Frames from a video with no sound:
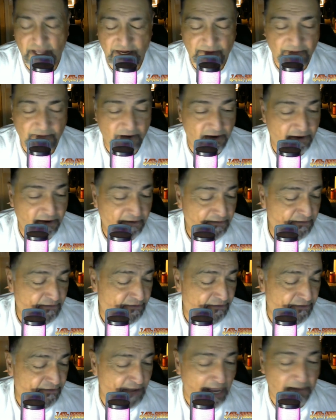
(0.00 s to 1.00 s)
of our
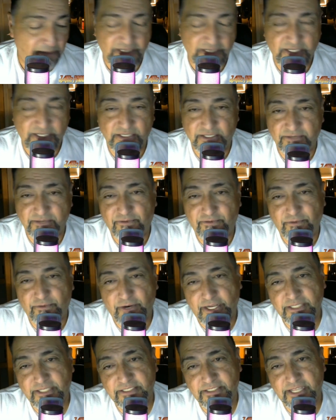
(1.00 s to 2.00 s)
families and
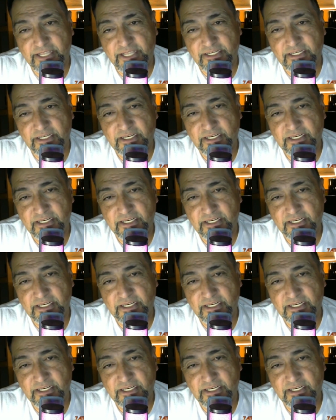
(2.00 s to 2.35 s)
friends that